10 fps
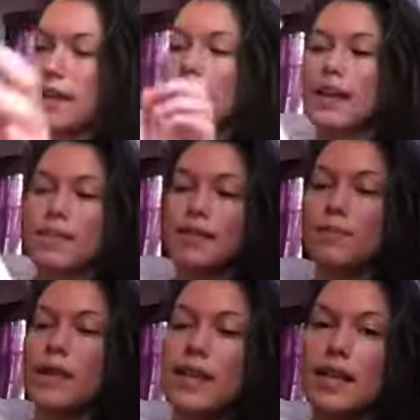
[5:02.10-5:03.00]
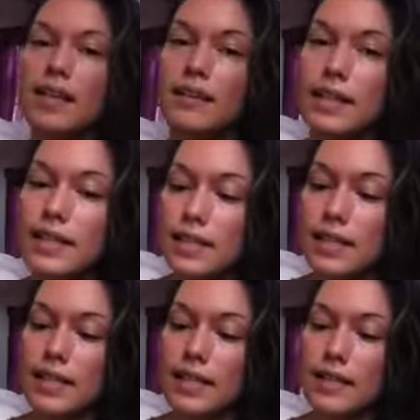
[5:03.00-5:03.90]
and then I got this pink
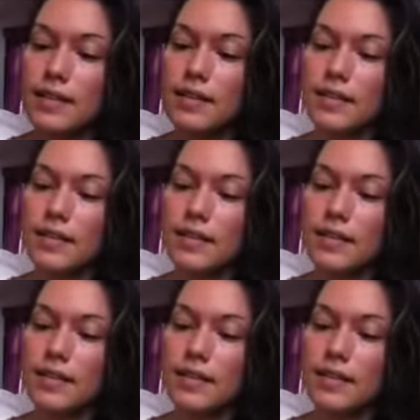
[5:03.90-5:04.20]
lacy,